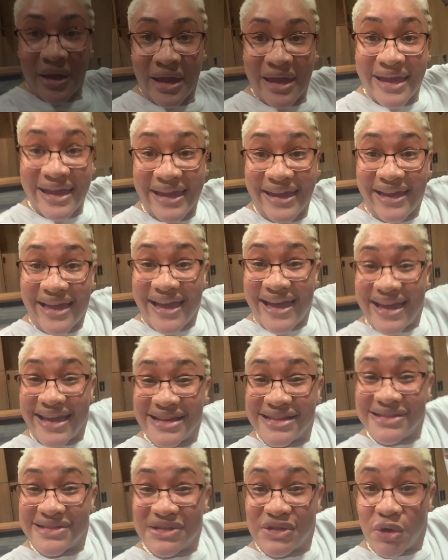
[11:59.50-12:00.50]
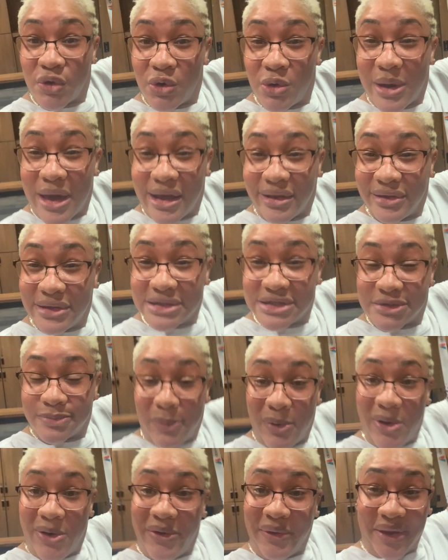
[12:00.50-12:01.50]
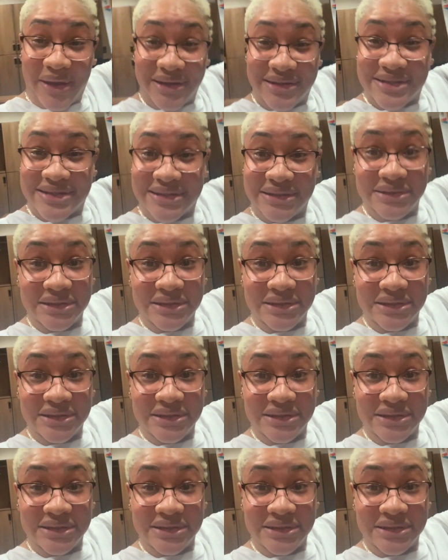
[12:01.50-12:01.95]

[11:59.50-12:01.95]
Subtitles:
Hey guys, so at this point